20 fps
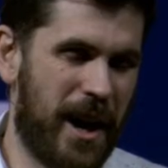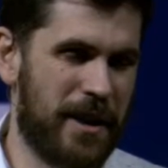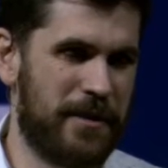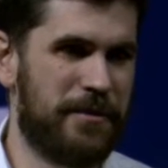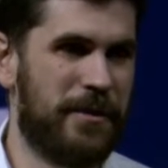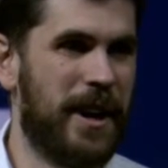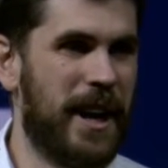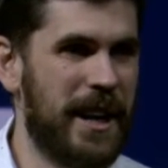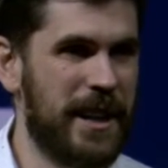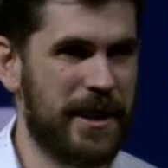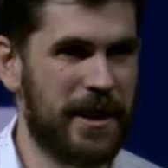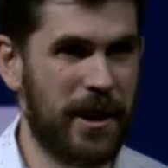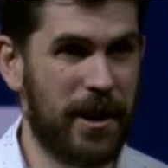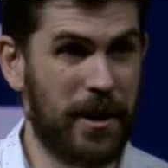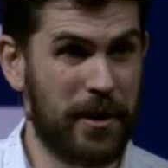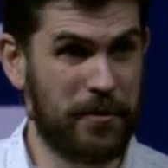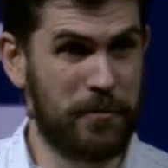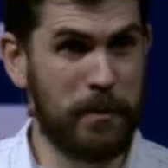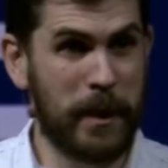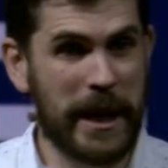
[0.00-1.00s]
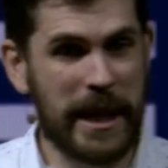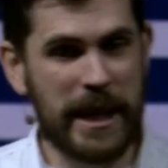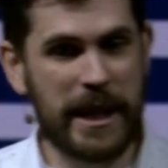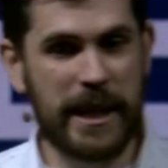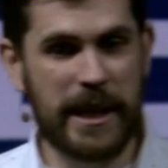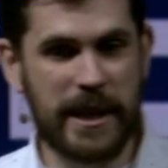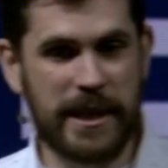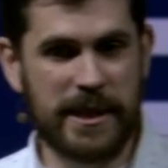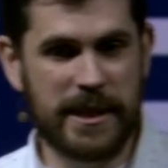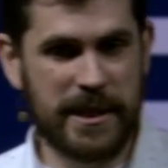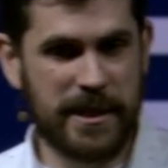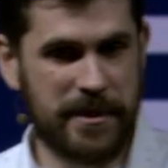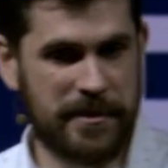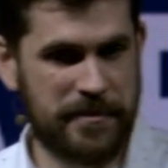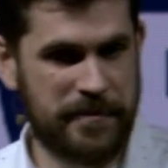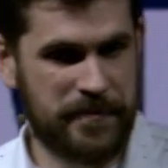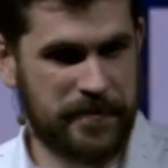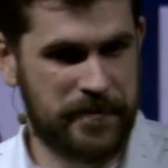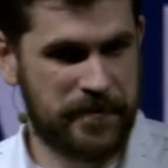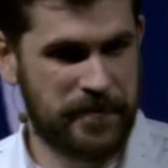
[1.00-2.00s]
I find a lot of meaning in it.
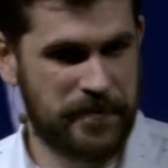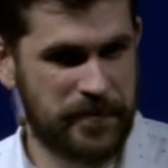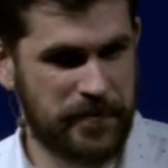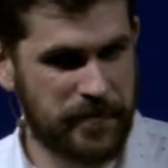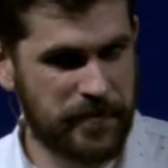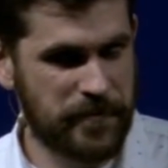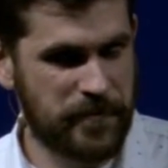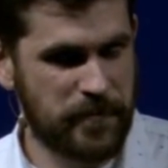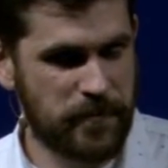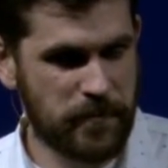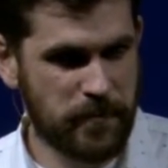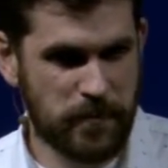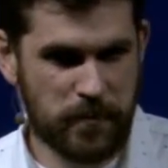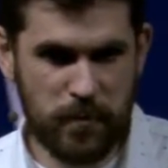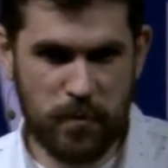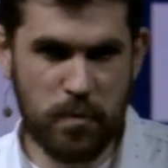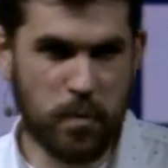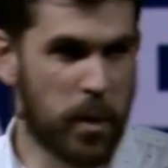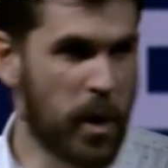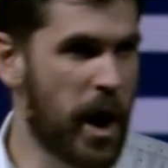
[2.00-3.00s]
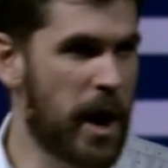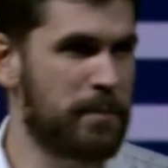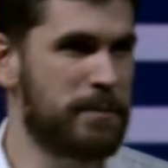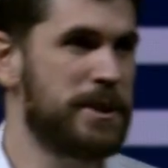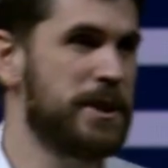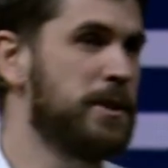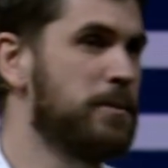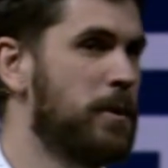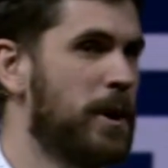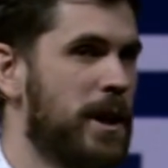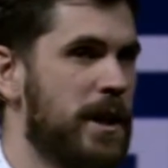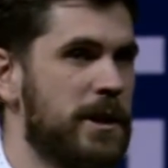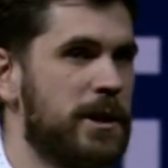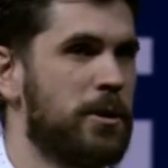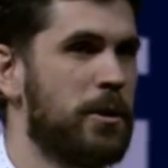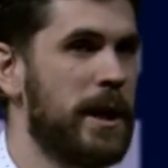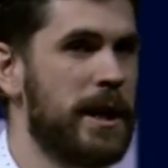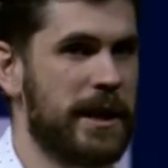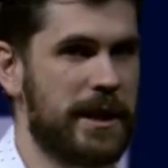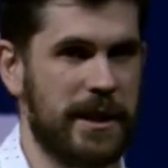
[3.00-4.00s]
Perhaps you want
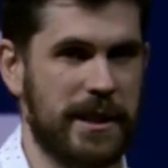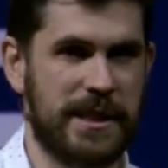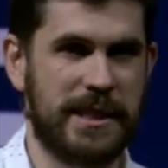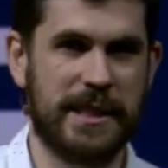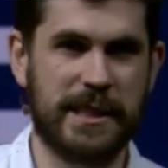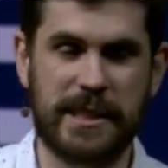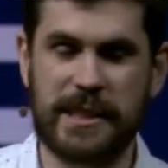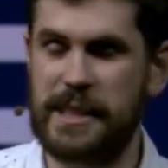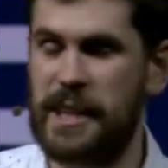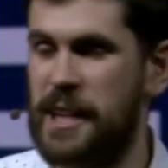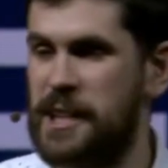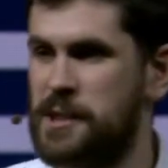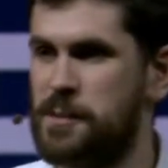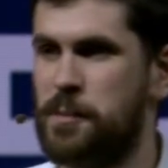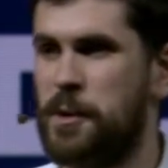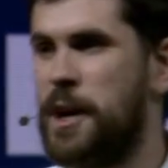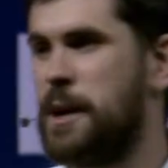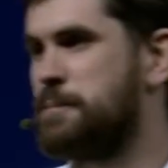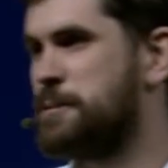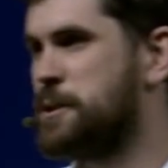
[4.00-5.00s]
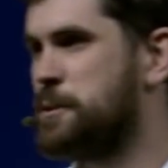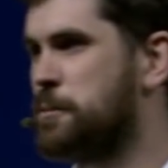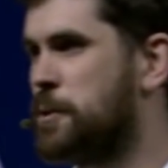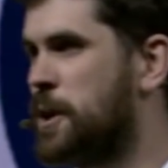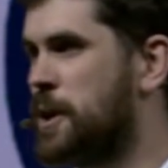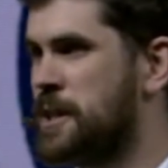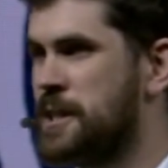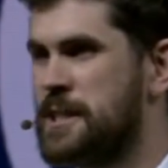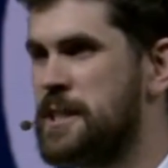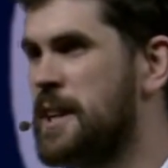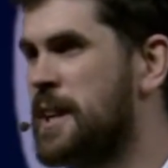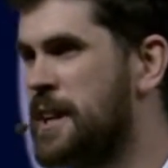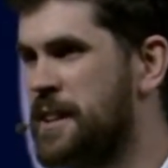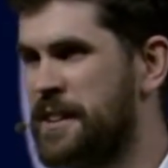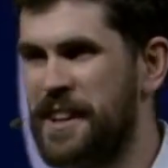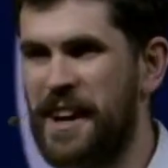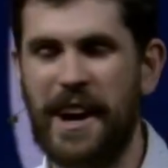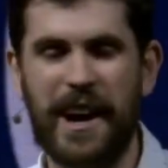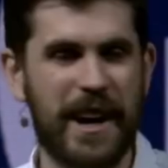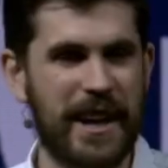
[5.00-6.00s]
critical success. Perhaps you want
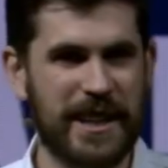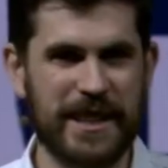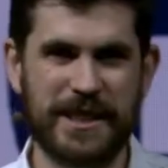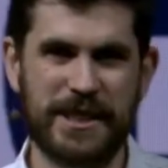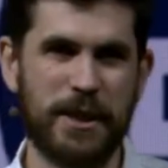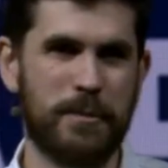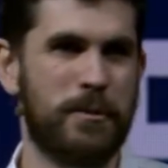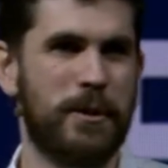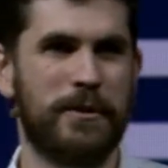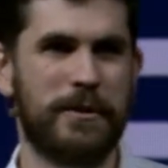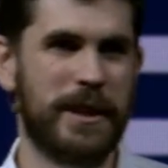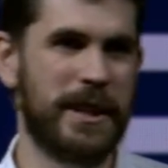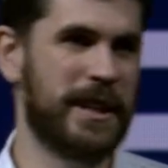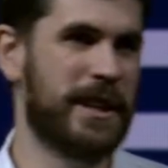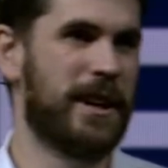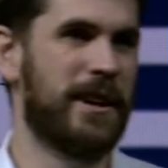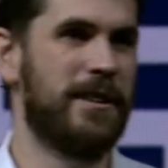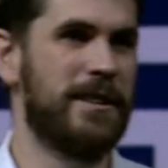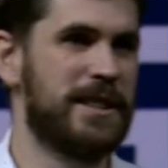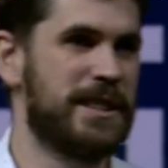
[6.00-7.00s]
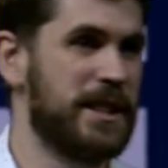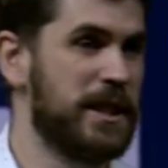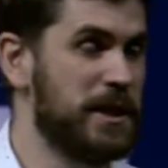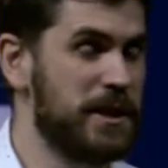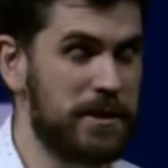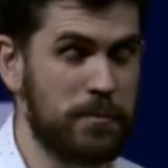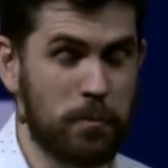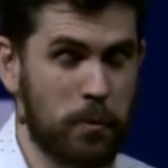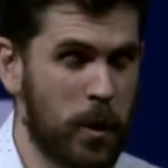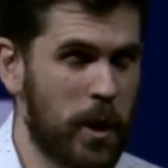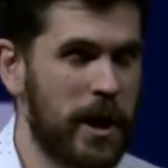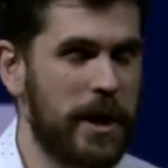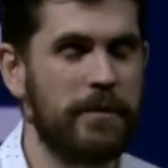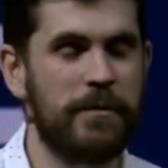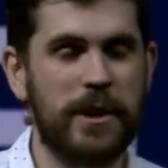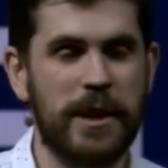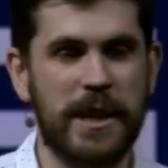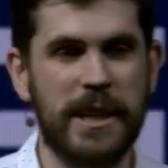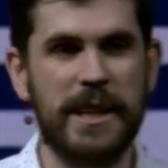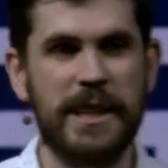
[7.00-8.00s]
the highest number of concurrencies.
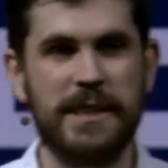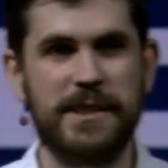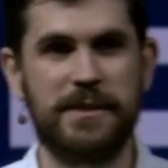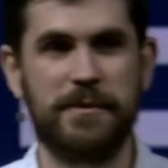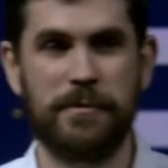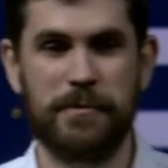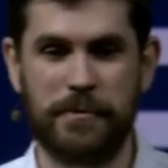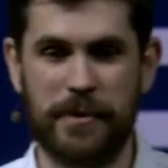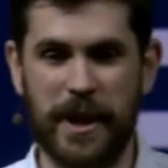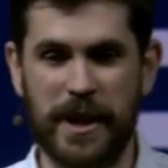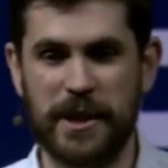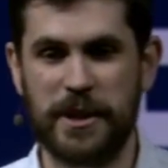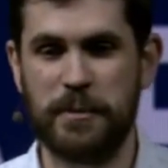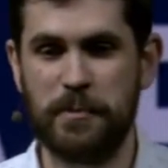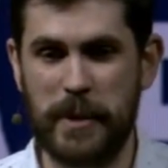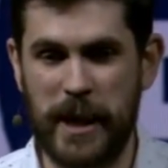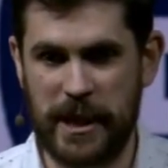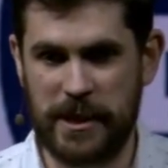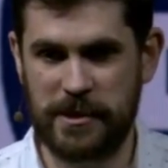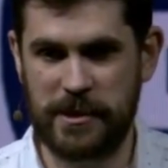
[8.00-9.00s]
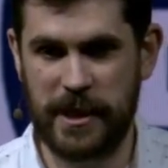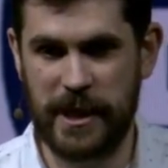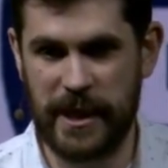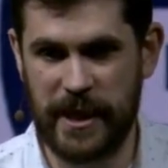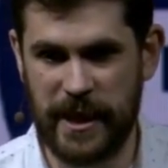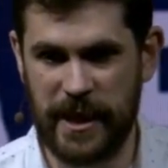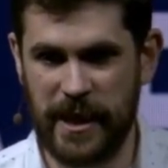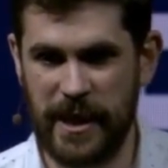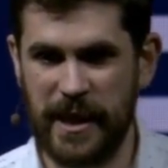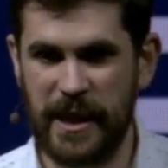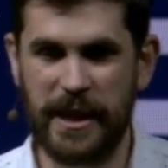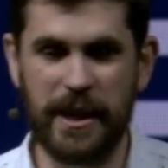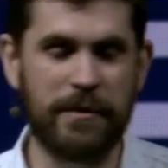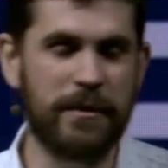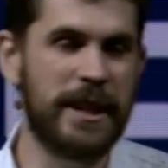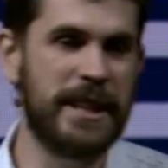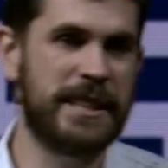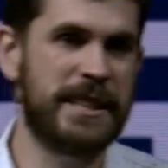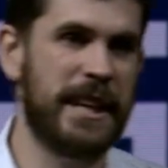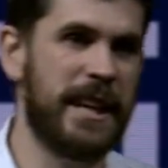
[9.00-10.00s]
Whatever it is, find your metric. And
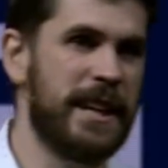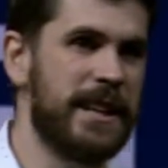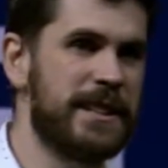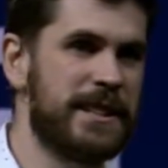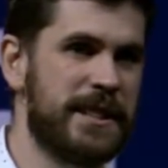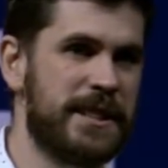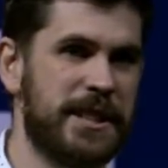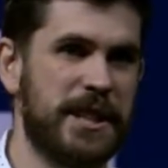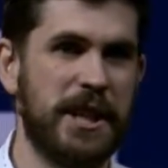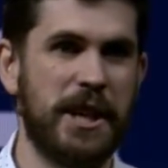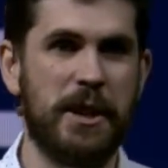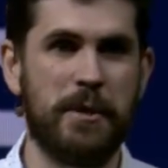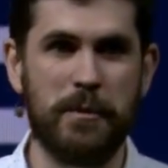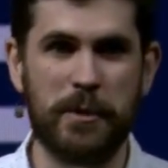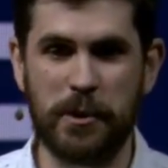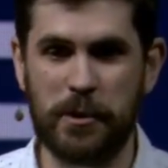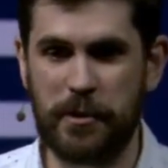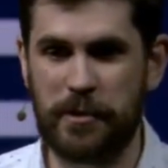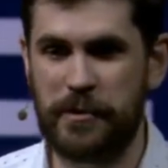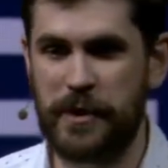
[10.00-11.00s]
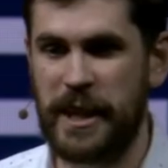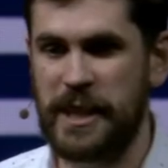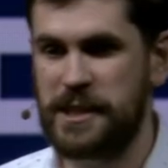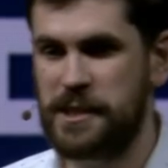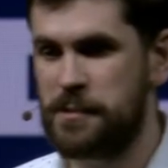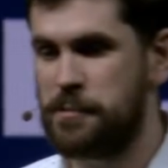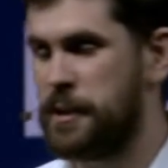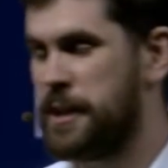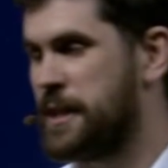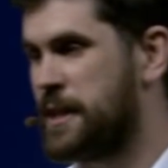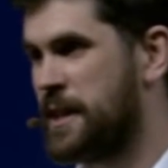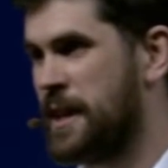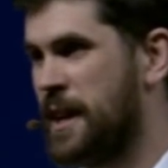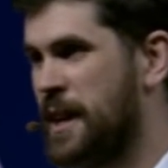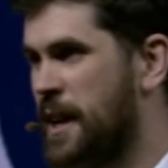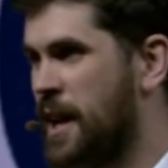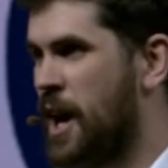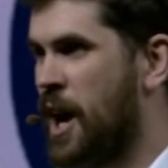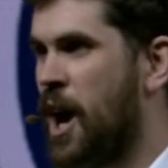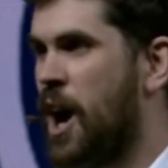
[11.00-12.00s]
every day as a team, you are faced with
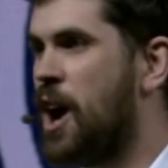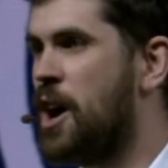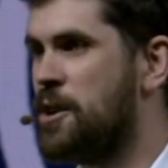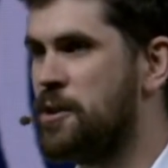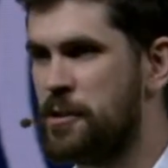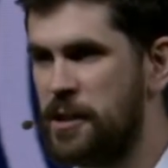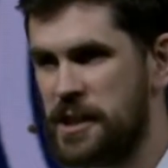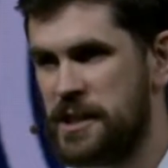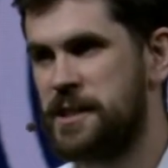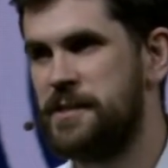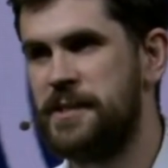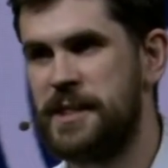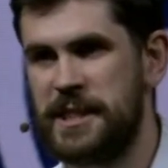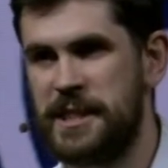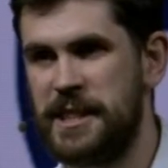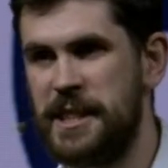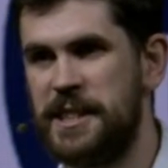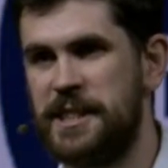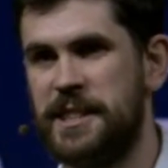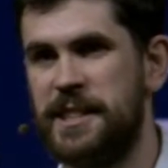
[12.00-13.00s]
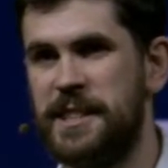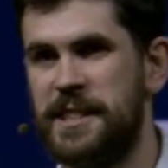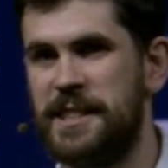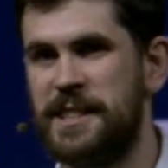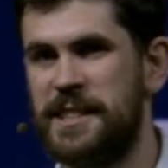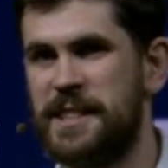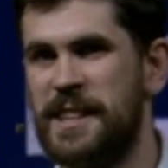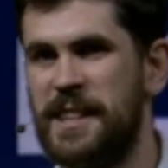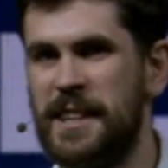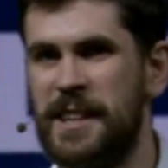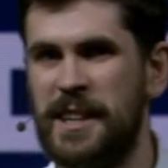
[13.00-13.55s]
hundreds of decisions.